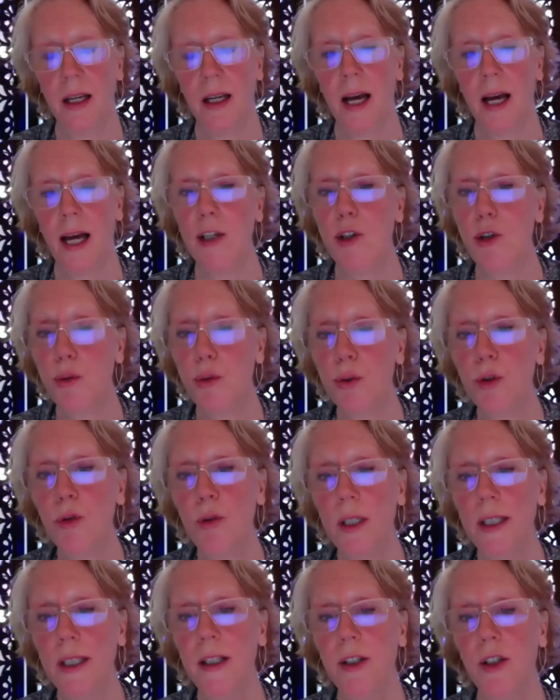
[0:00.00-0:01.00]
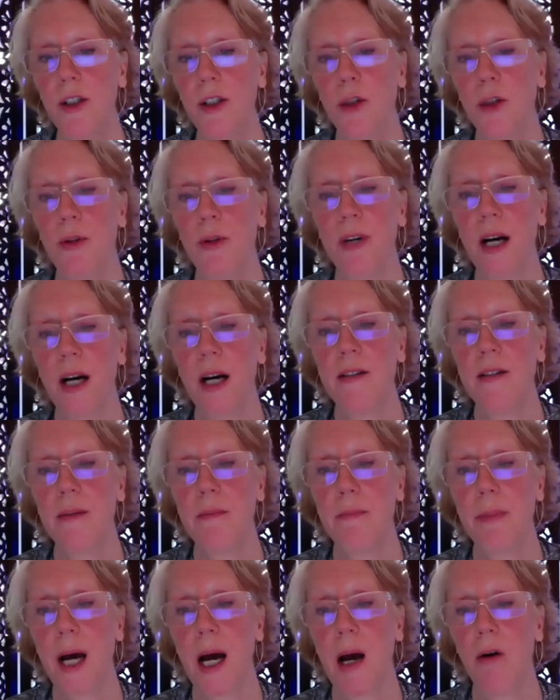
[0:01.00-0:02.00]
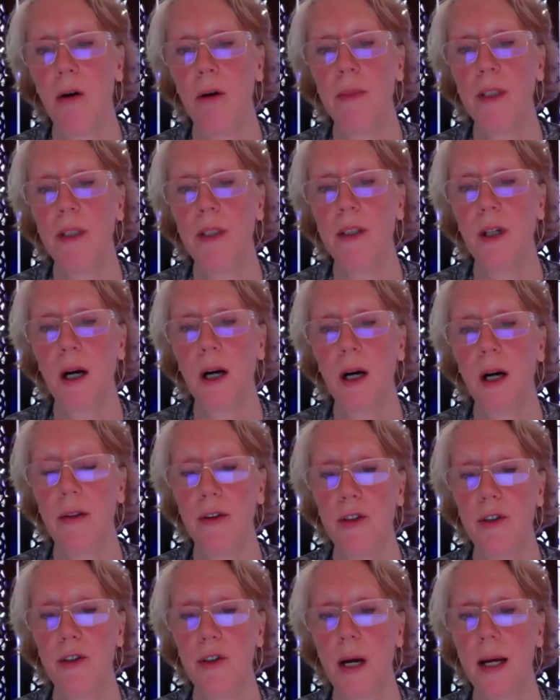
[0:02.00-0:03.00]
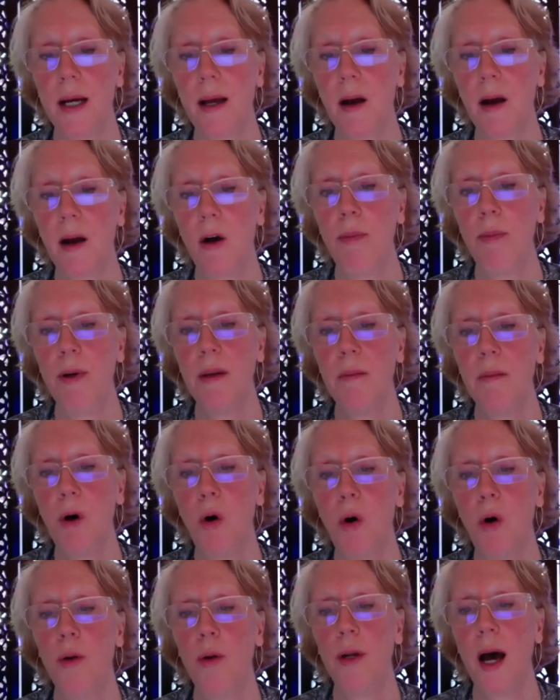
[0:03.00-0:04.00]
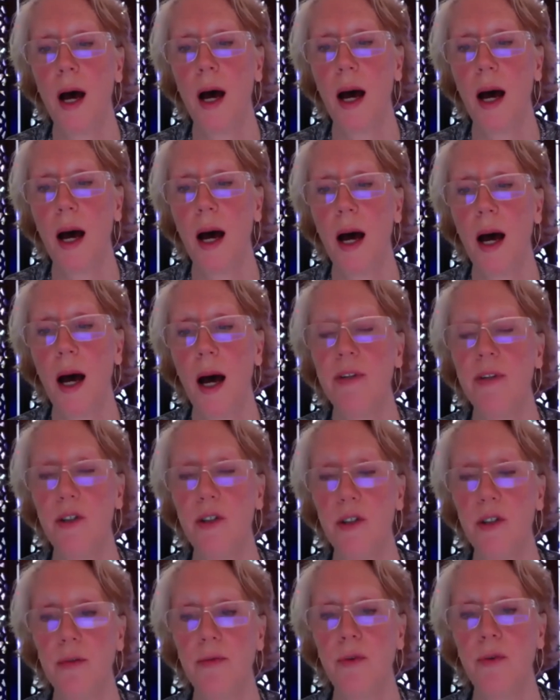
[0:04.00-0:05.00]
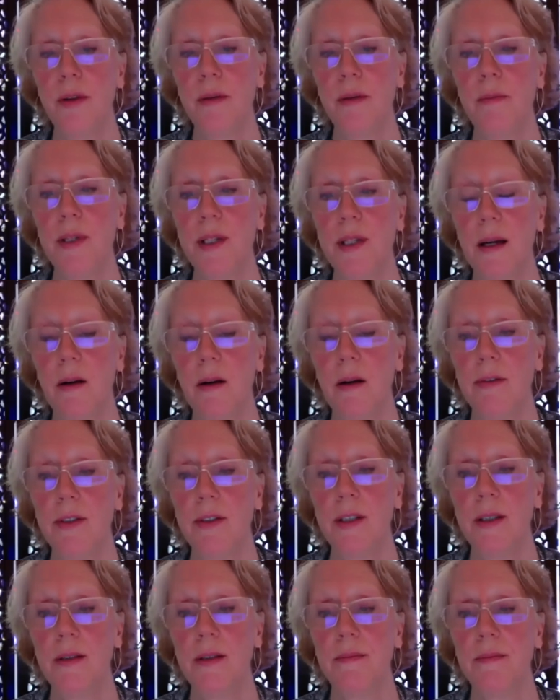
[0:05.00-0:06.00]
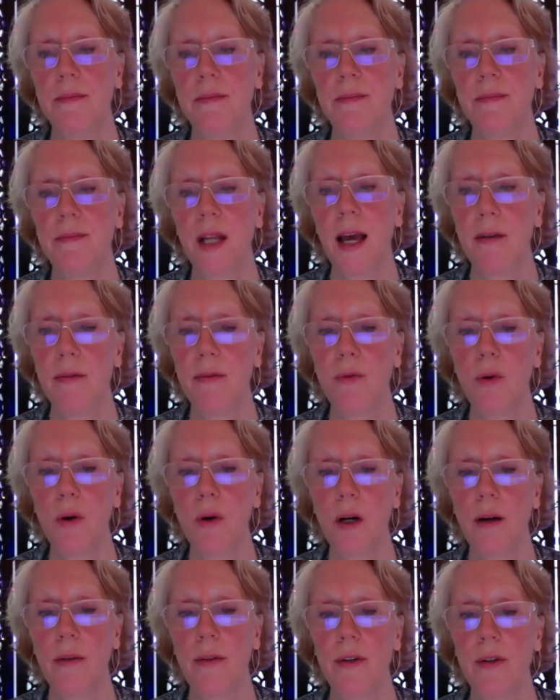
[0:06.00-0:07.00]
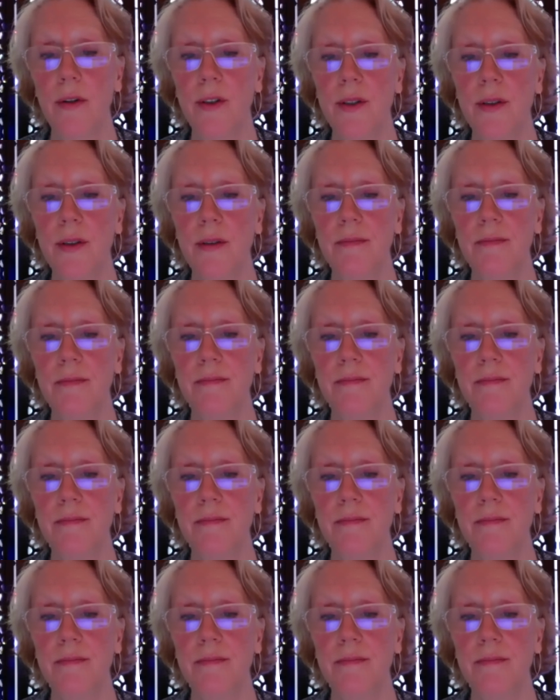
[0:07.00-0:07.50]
A true leader provides empowerment to others by helping them hold a higher vision for themselves and for others.